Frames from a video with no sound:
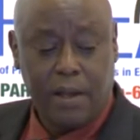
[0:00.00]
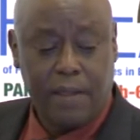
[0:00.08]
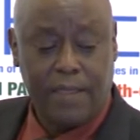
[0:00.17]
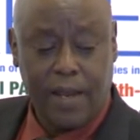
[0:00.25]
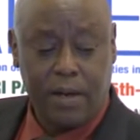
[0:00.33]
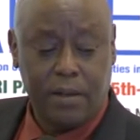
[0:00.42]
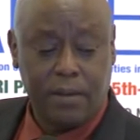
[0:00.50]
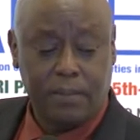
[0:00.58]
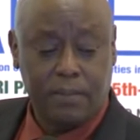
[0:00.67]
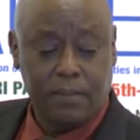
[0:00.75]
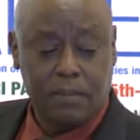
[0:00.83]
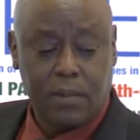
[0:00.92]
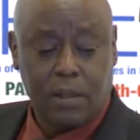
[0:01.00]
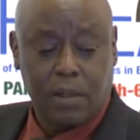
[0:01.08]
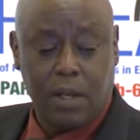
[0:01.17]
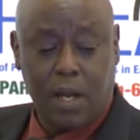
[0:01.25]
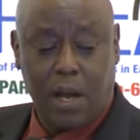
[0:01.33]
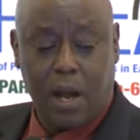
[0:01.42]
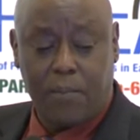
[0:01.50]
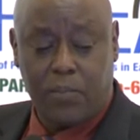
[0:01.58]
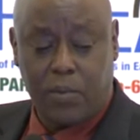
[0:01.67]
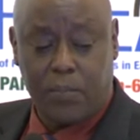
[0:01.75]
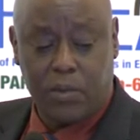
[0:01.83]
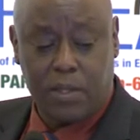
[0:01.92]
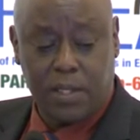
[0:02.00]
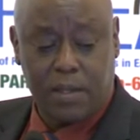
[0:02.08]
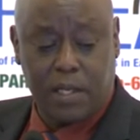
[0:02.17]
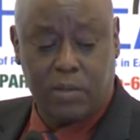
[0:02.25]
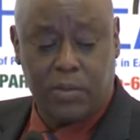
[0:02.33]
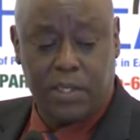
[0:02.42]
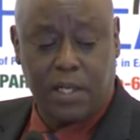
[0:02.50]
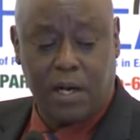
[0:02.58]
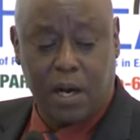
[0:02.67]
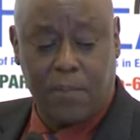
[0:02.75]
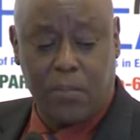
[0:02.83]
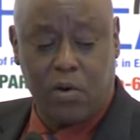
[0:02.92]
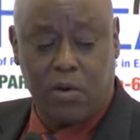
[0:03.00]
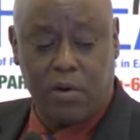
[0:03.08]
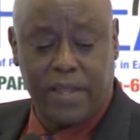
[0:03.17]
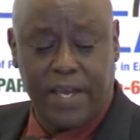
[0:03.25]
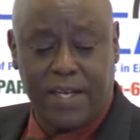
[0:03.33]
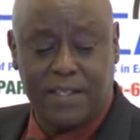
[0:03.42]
Then I'm proposing that we scrap all the